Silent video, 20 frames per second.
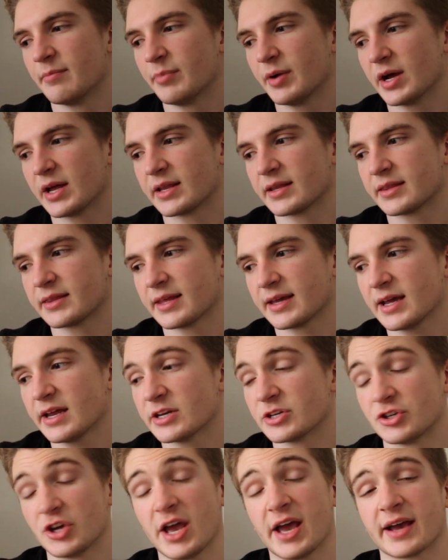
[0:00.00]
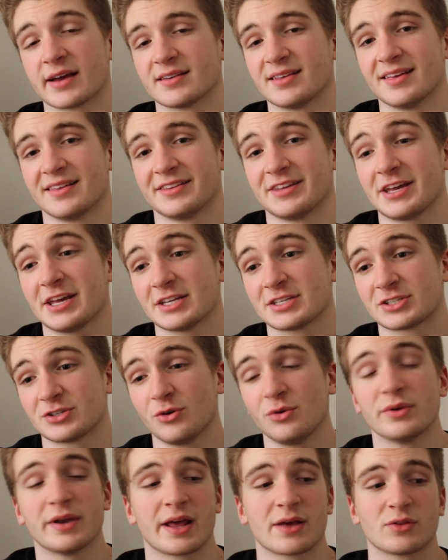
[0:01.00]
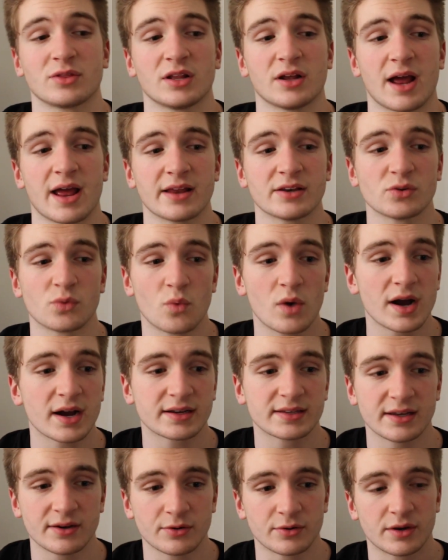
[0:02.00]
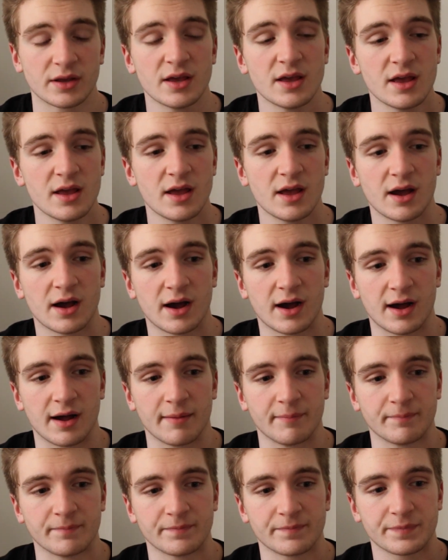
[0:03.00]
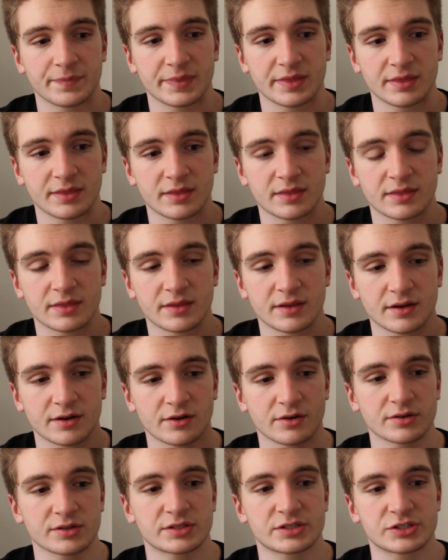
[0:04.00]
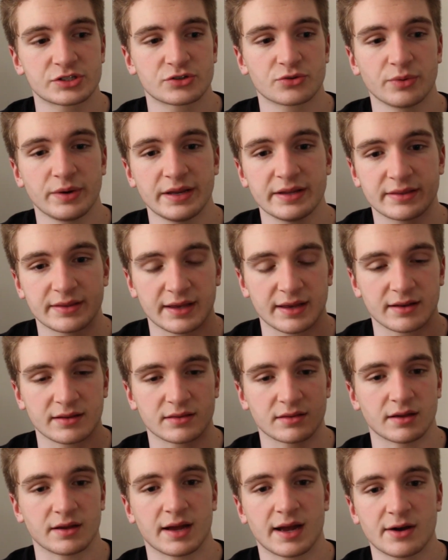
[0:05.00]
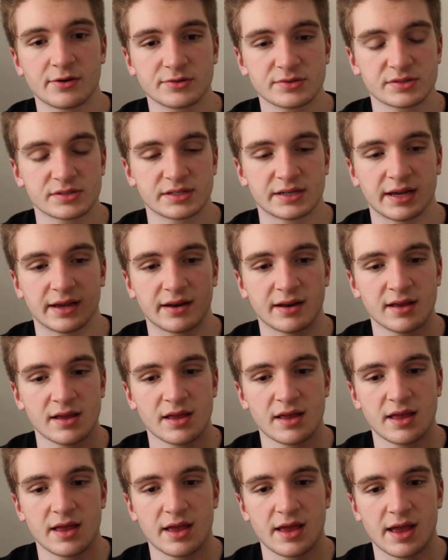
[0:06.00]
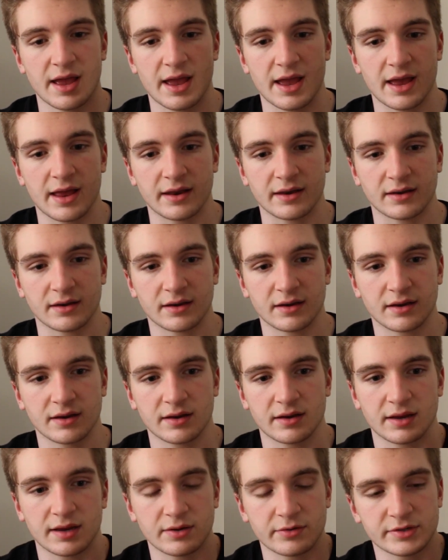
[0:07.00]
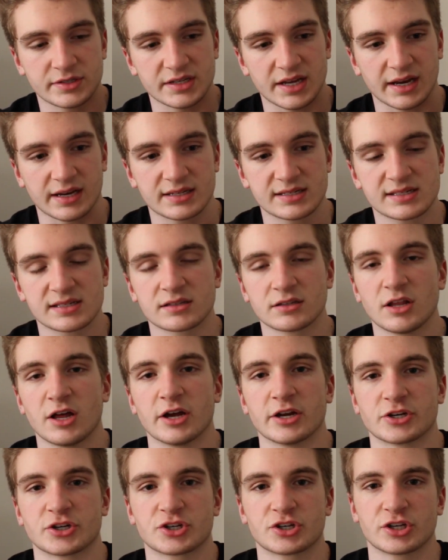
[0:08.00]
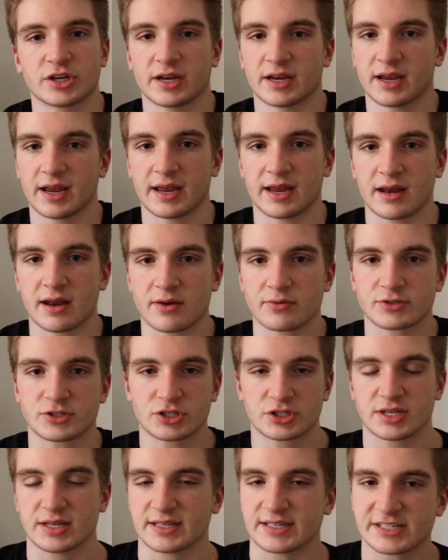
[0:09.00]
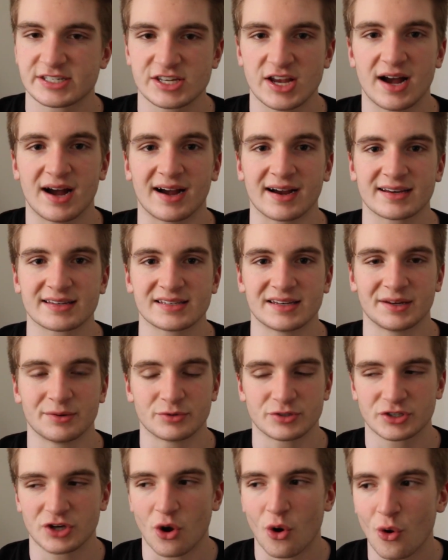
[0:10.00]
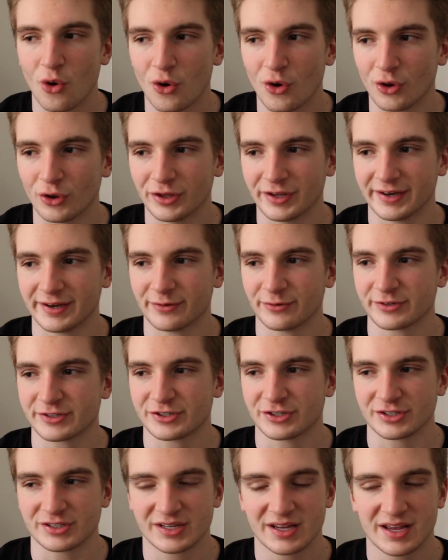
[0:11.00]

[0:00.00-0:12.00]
but they got jacked. They got stolen. I had to walk down the girl's street that the house was at, and it was like slush, and I was just in socks, and it was cold, and it was